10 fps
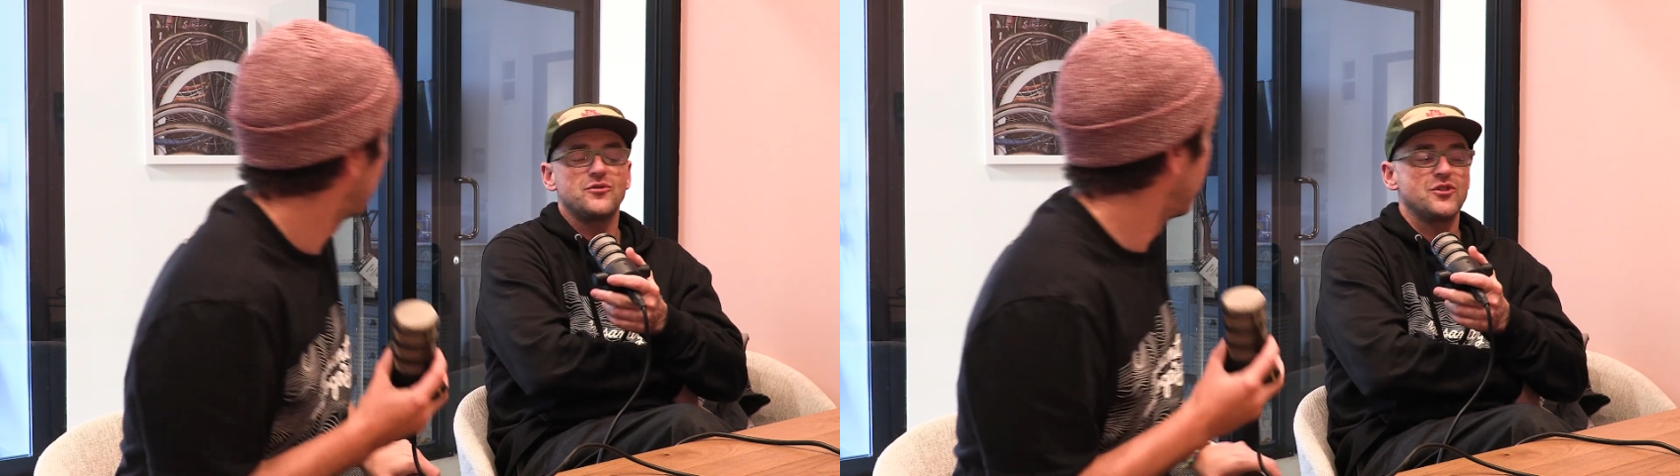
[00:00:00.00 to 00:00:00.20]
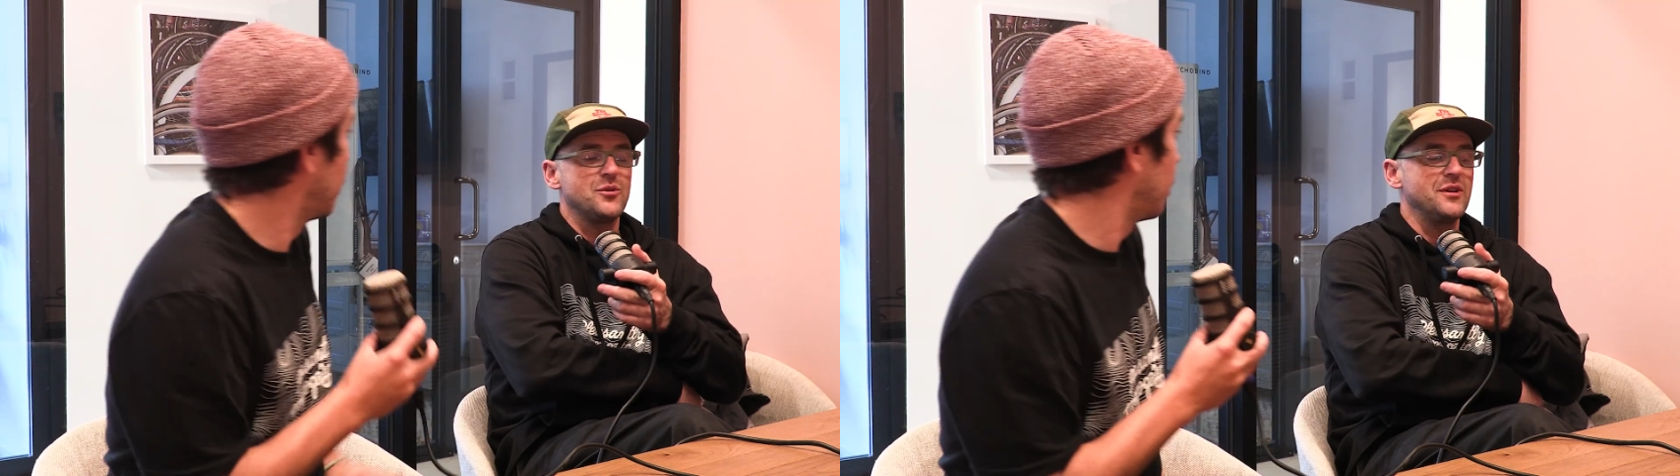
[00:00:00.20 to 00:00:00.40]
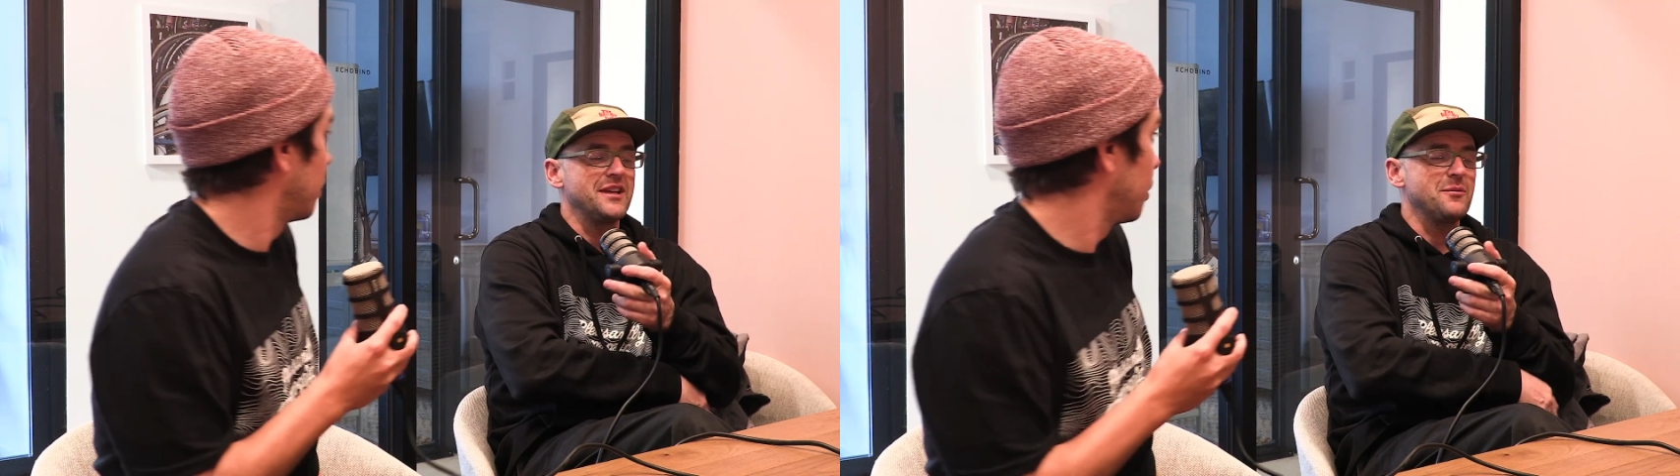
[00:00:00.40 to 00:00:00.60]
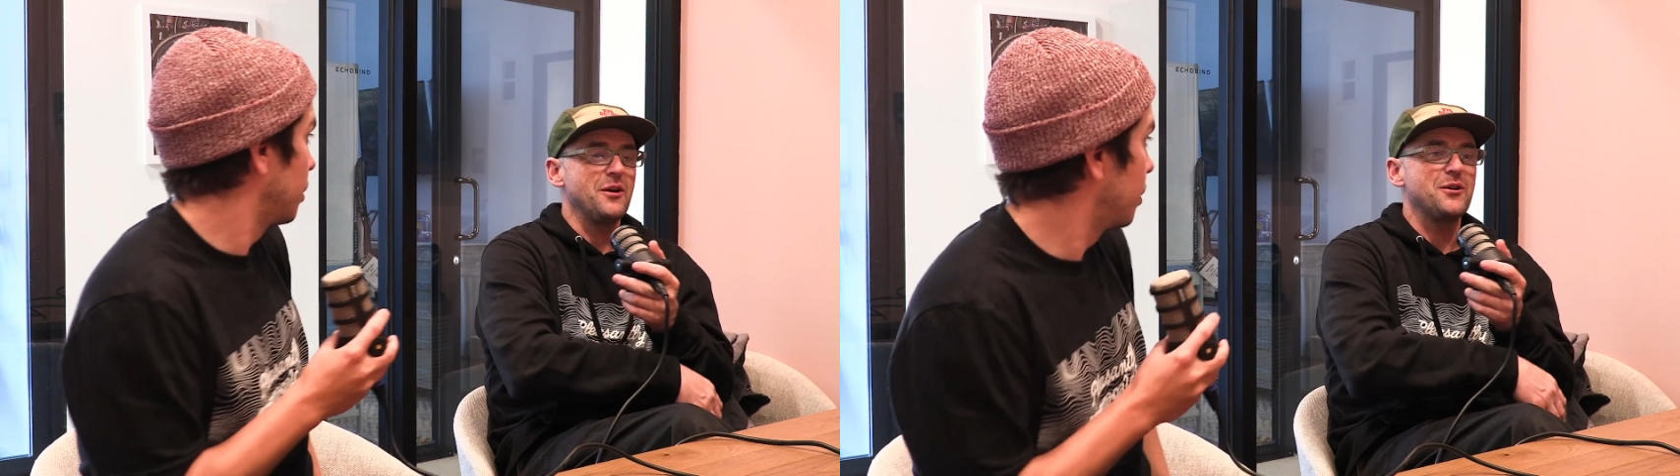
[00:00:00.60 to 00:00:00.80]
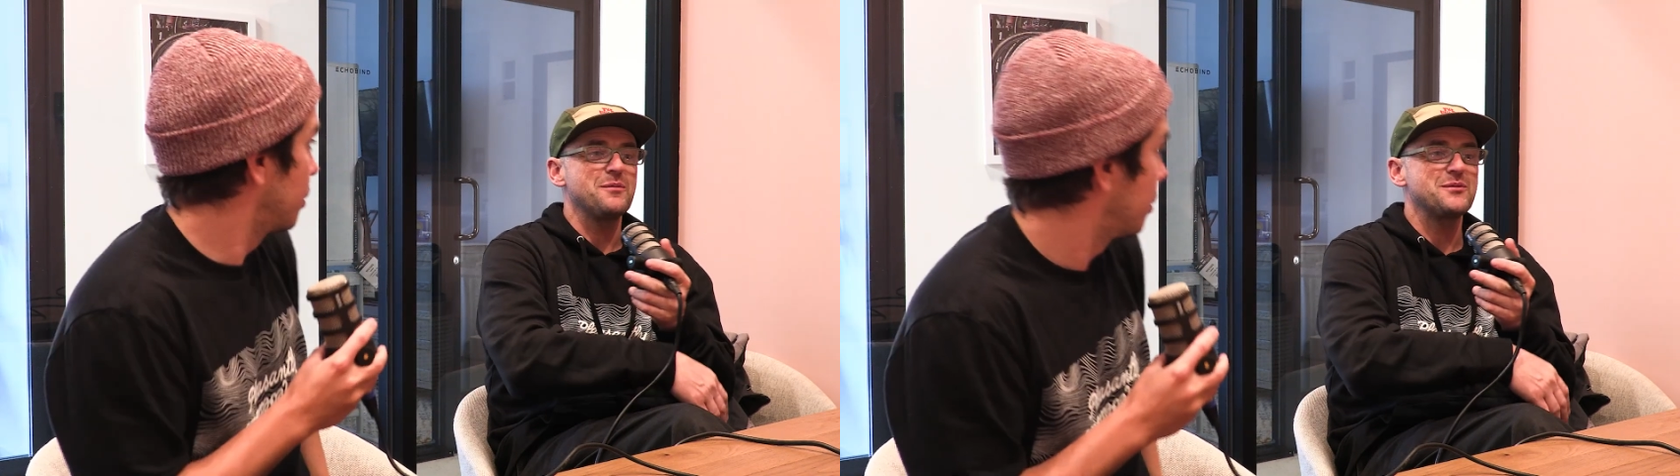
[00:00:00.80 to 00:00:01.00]
Julie,
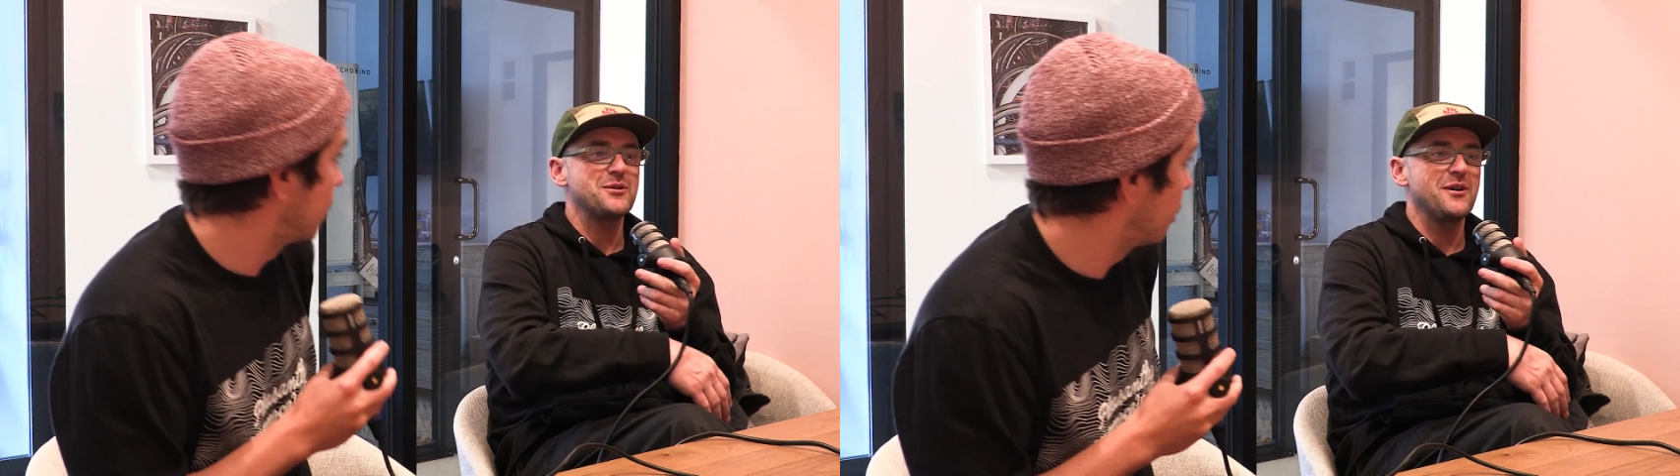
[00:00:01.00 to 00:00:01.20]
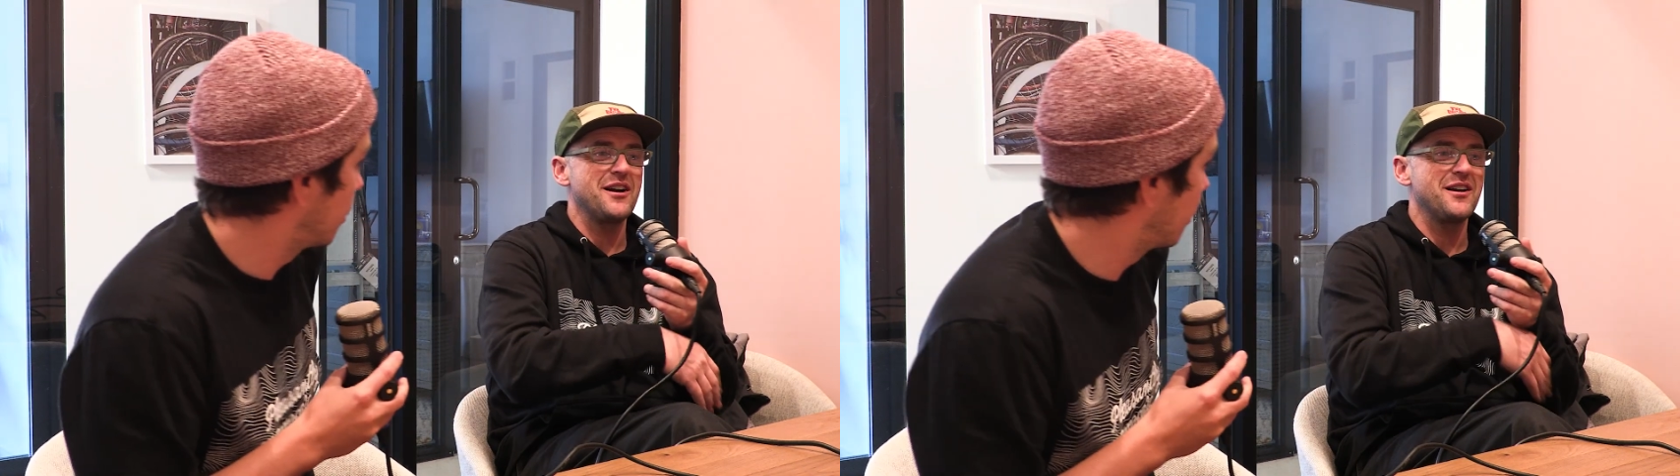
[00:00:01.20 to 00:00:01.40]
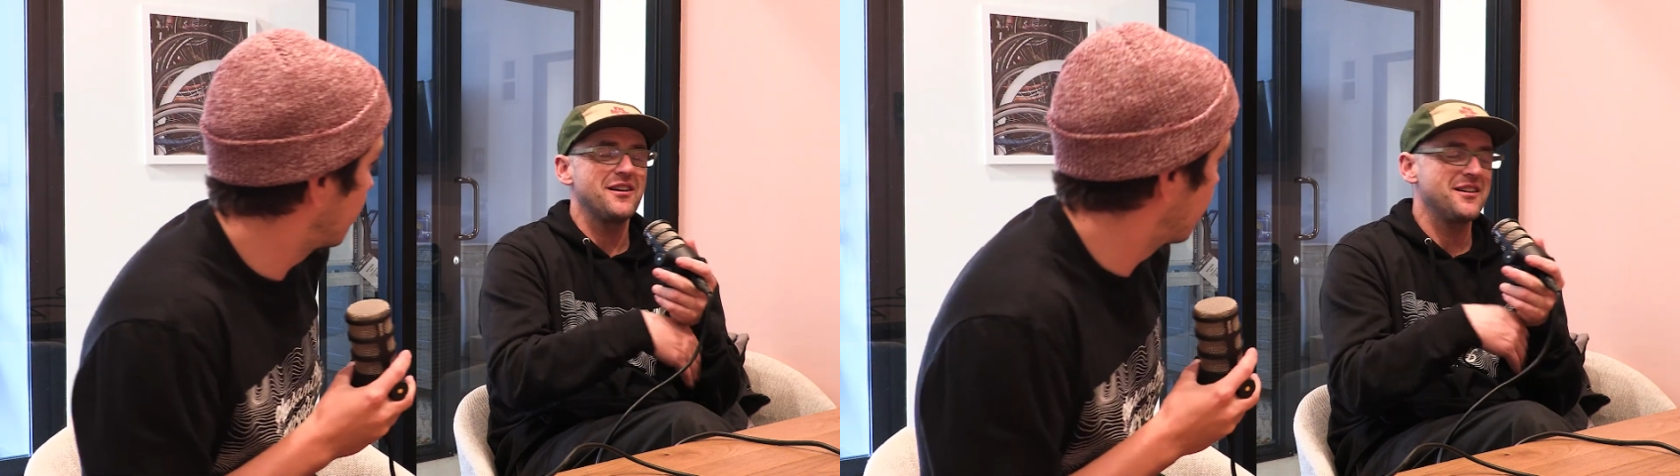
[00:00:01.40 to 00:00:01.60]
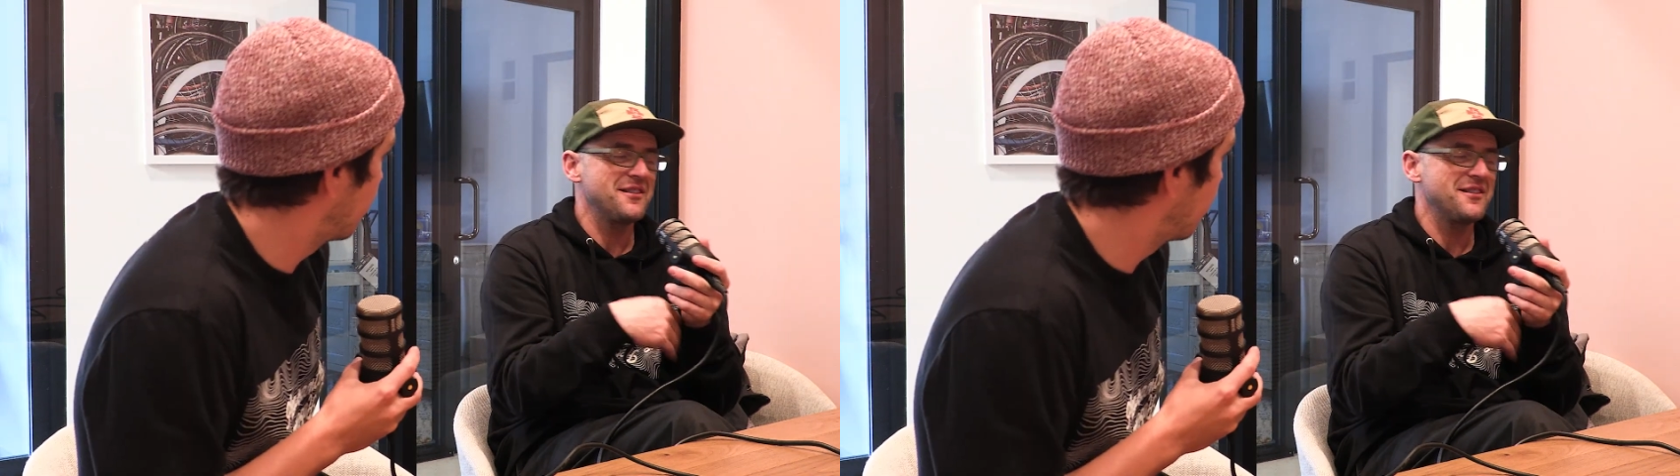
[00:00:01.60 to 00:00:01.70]
welcome to